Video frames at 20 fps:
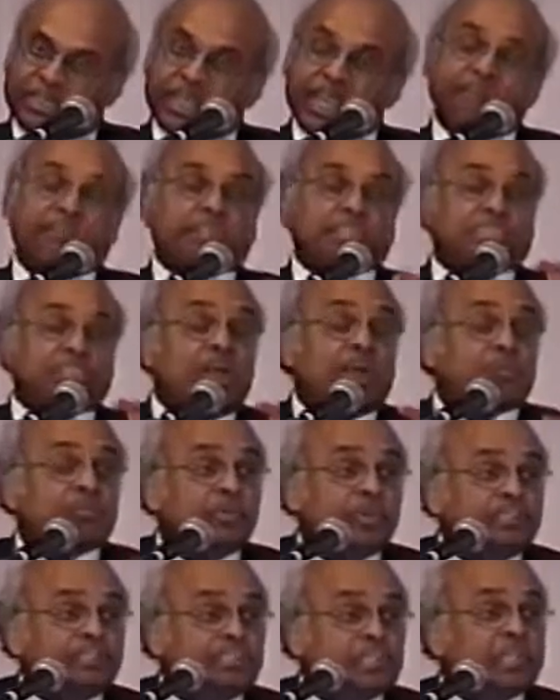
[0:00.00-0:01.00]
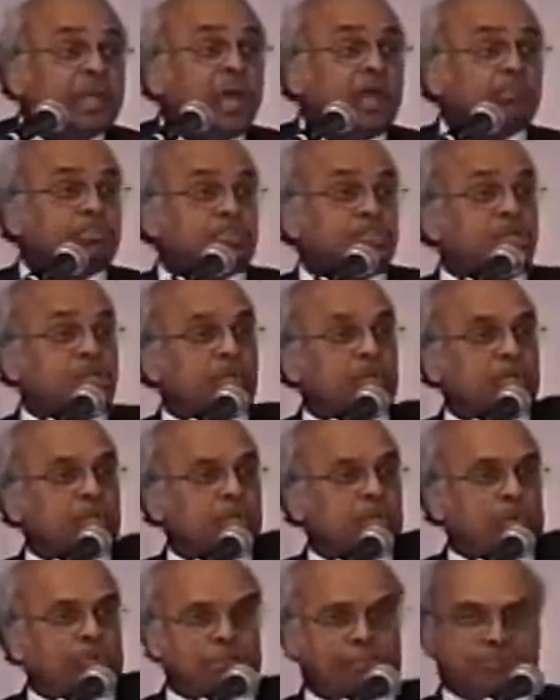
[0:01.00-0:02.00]
if it is not reaching out
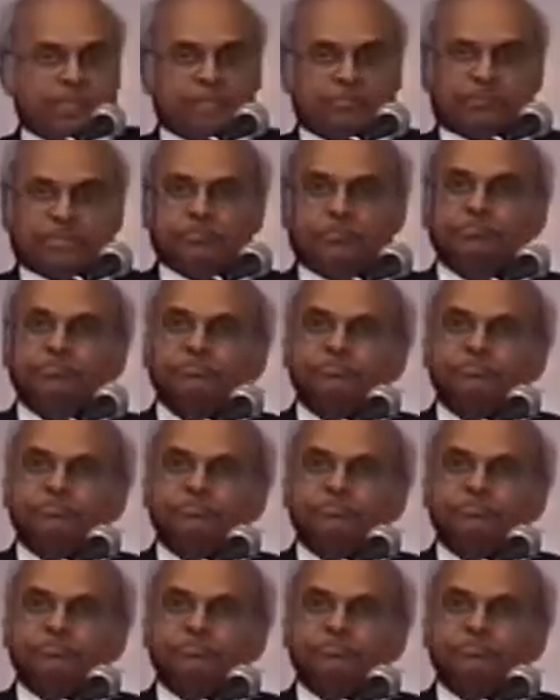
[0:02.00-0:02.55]
to other people.